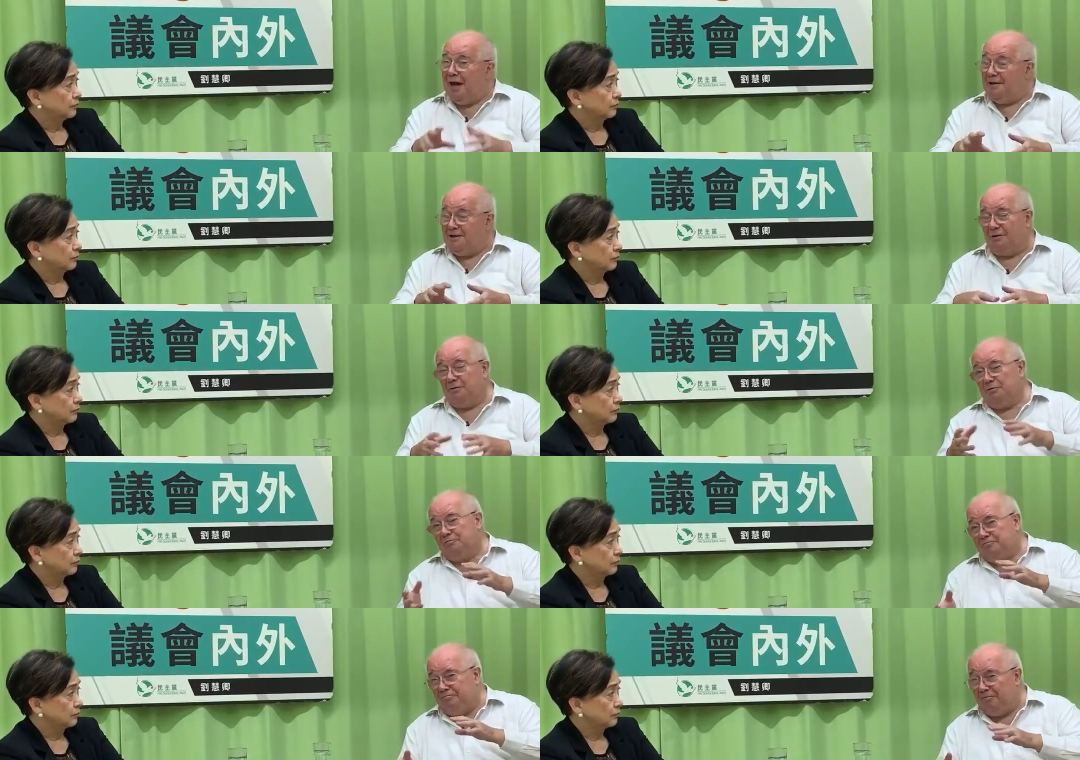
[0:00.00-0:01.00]
Speaker 1: that,
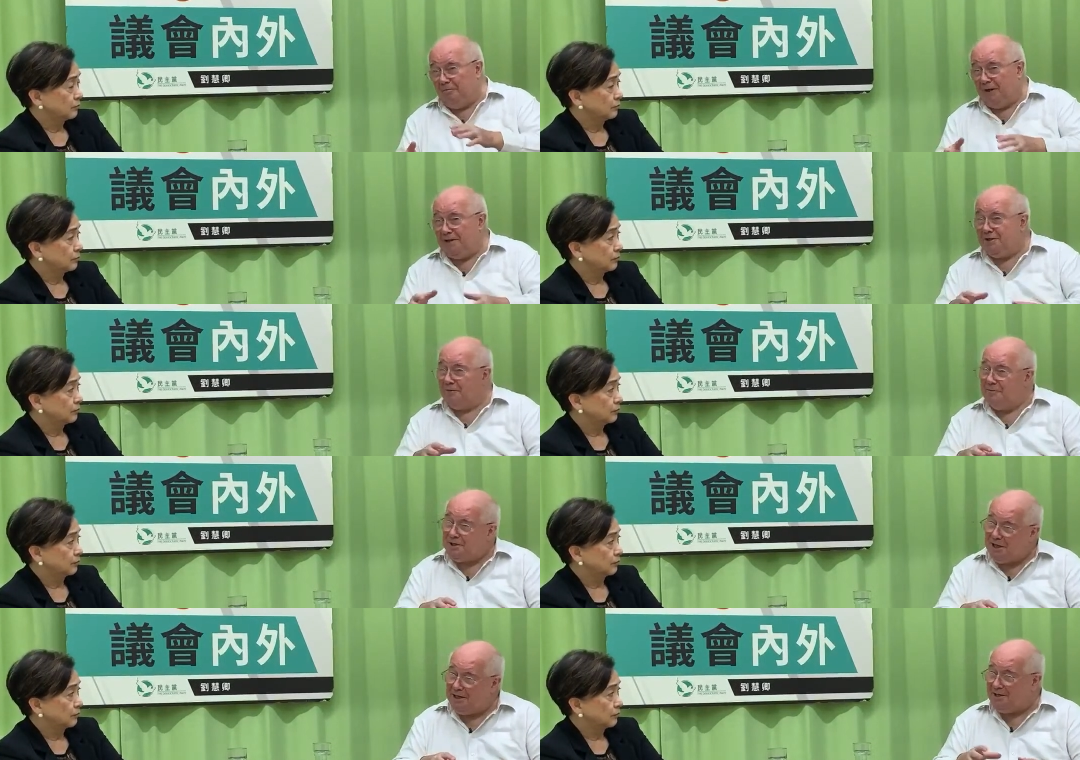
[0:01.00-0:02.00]
Donald made some
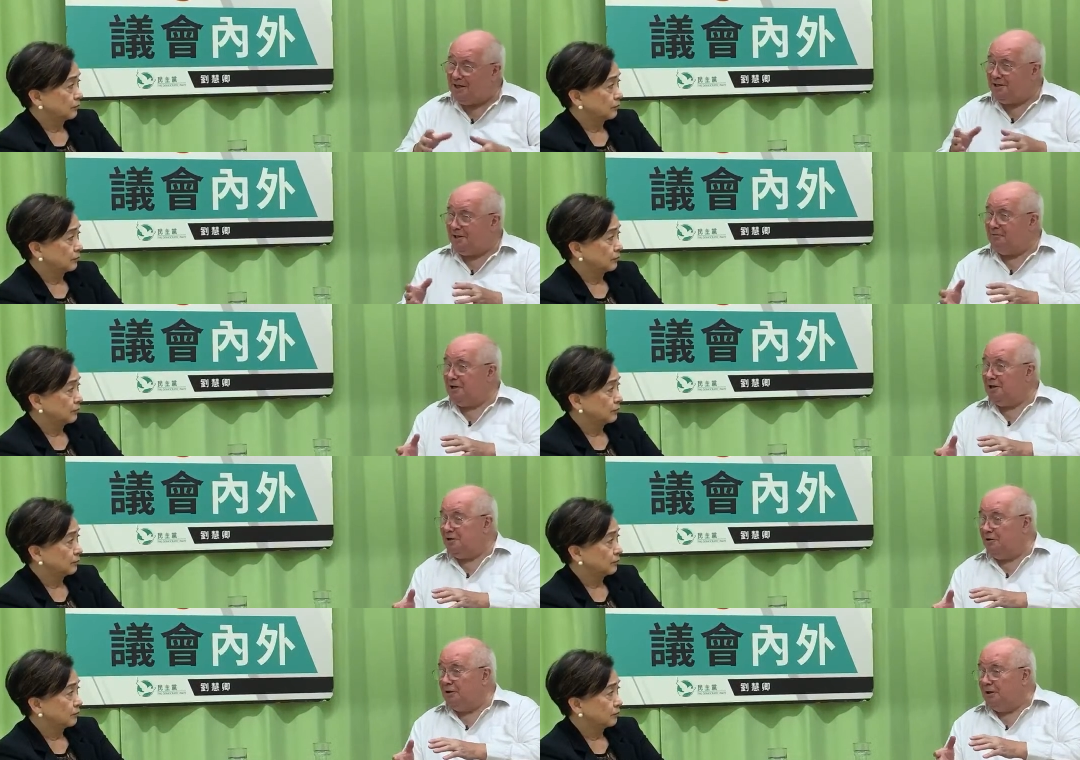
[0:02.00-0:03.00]
mistakes, did some things
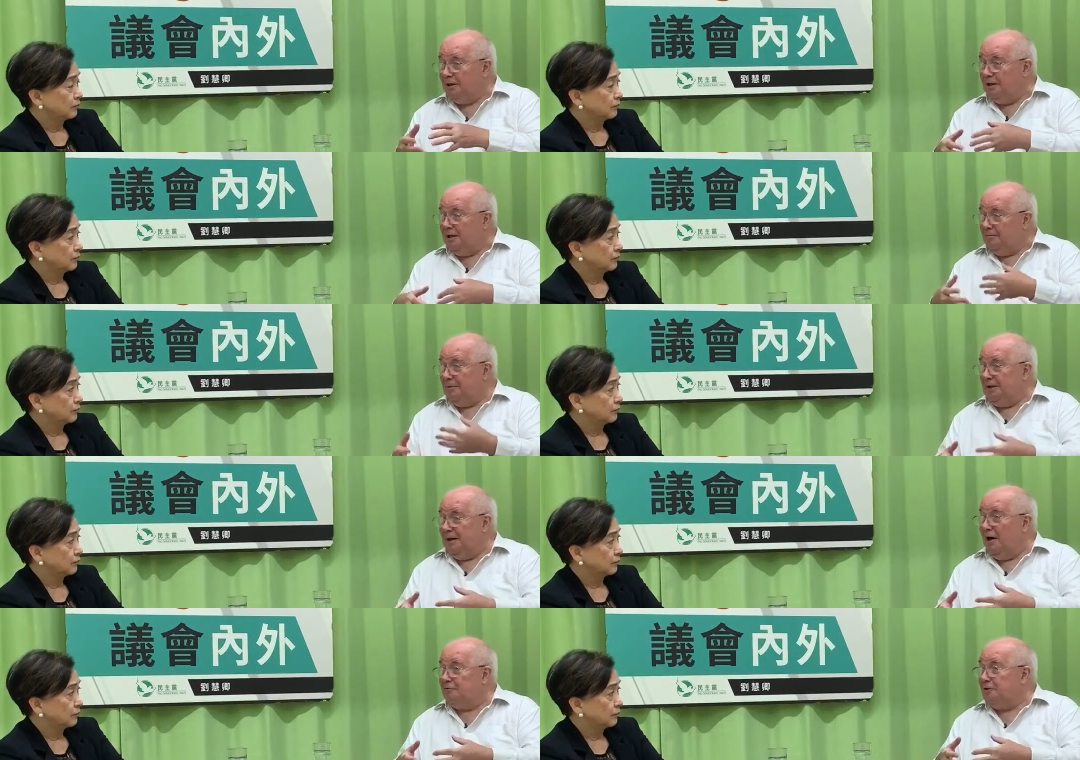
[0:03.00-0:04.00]
good, but
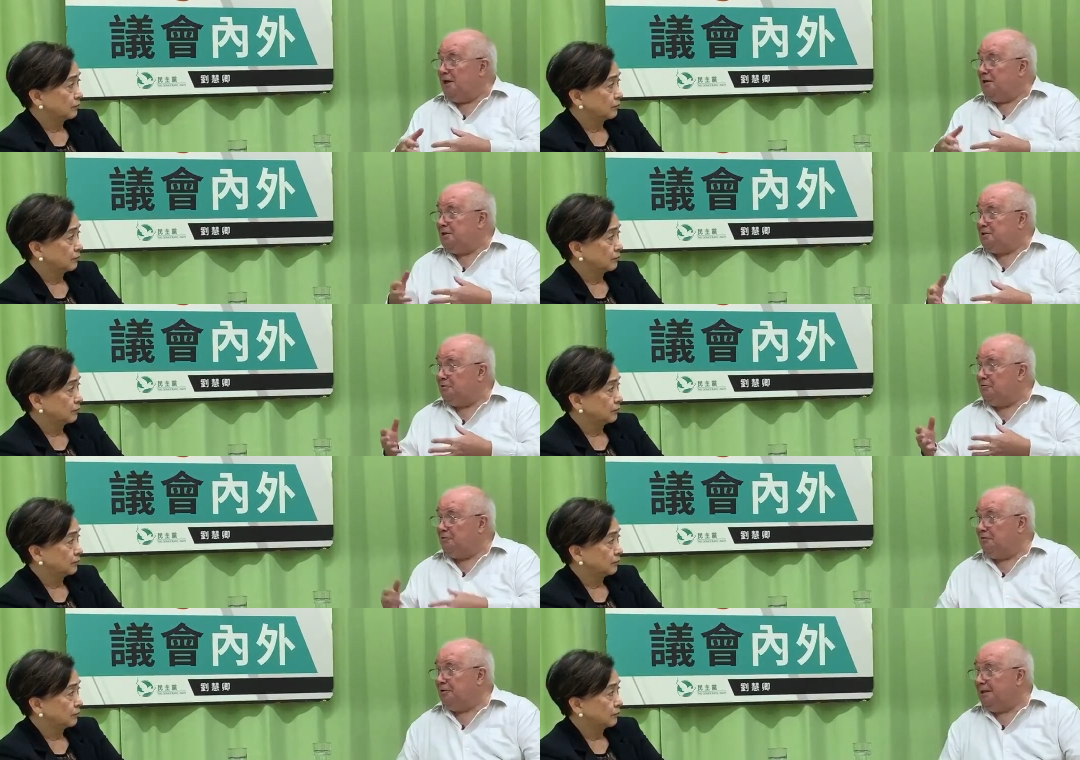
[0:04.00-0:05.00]
after that, it just sort of
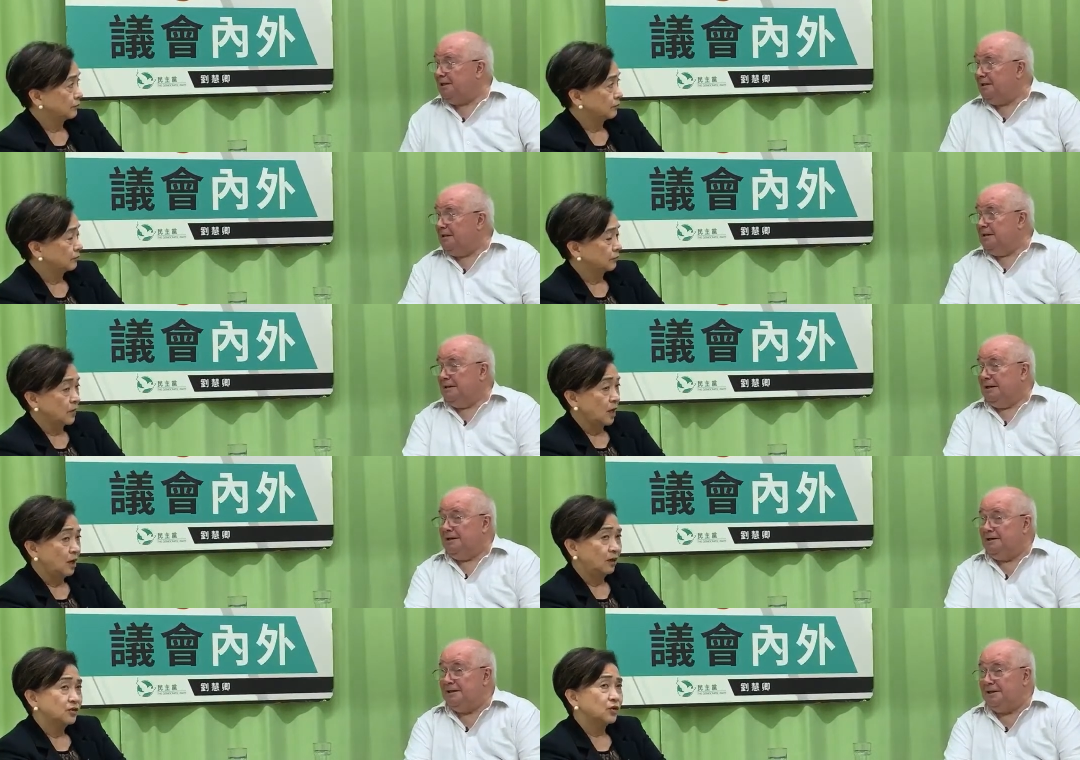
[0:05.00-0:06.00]
drifted.
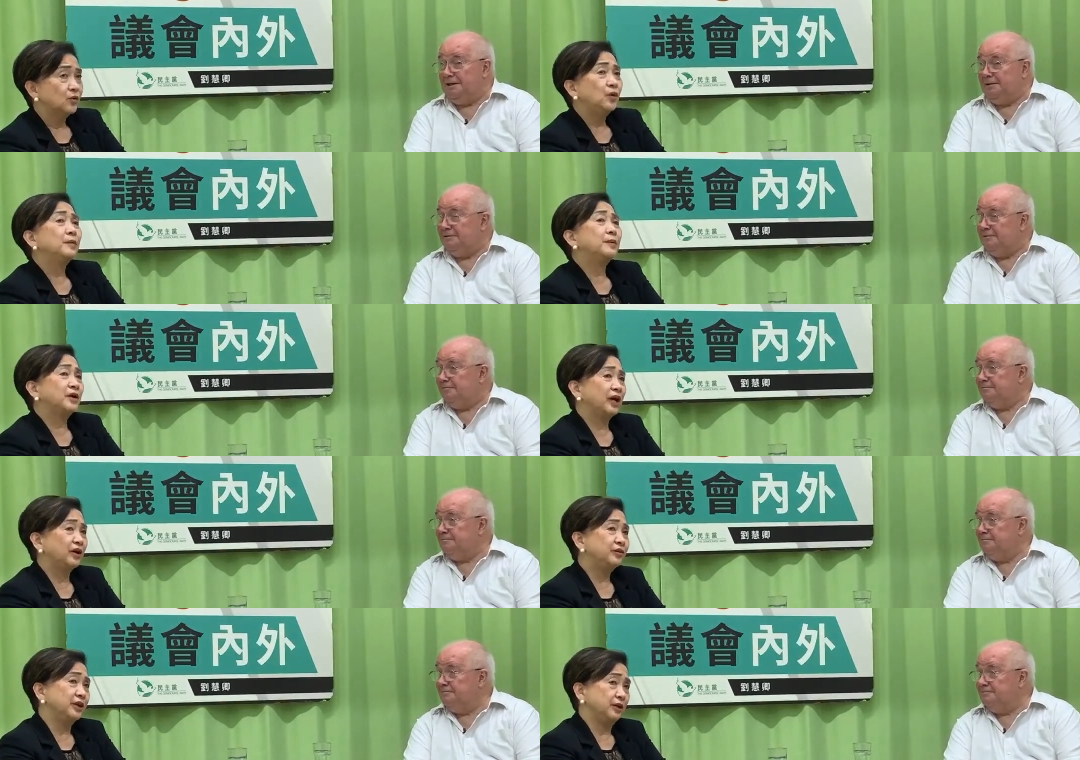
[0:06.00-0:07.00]
And
Speaker 2: um, So what about
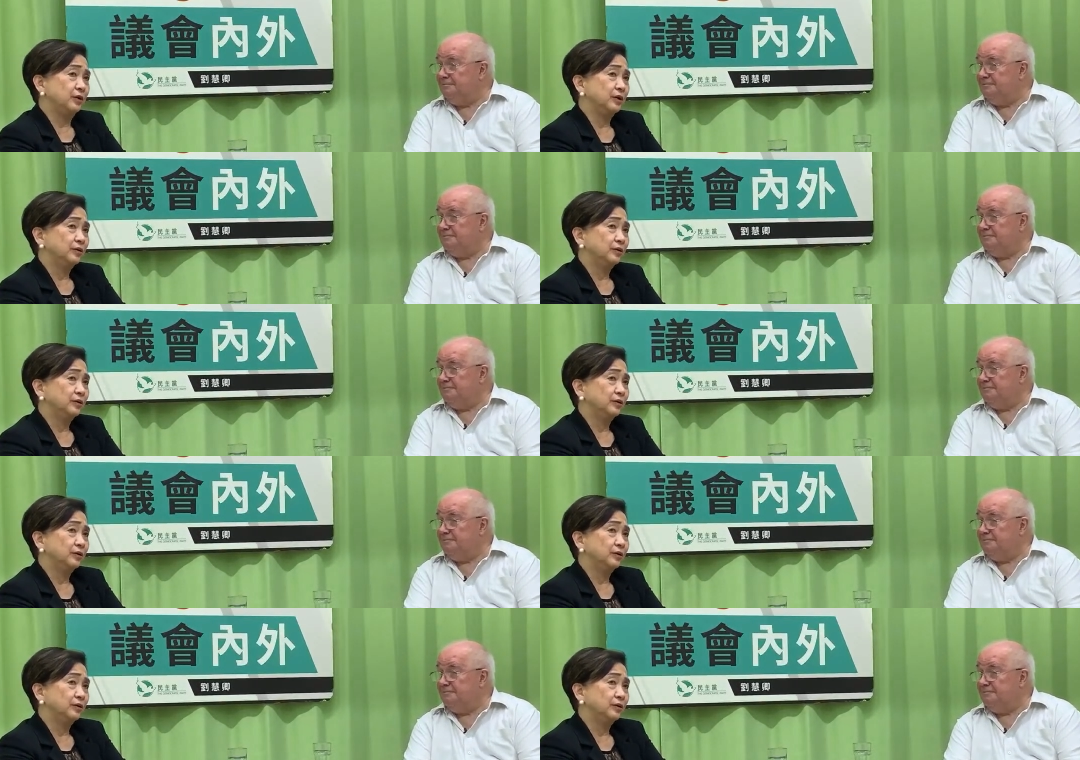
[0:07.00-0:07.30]
Carrie?